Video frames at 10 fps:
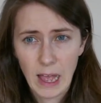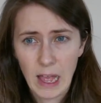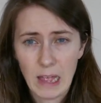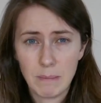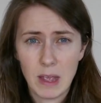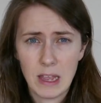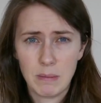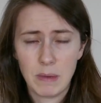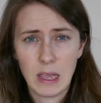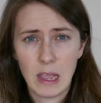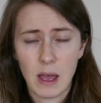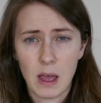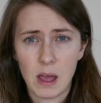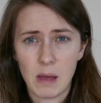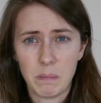it may be
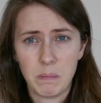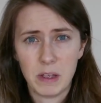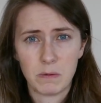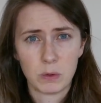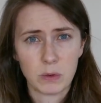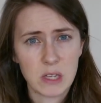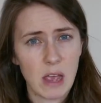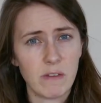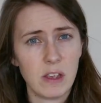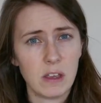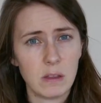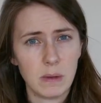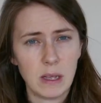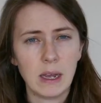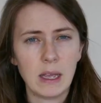a bit rules heavy at the
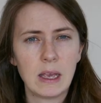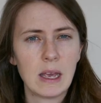beginning.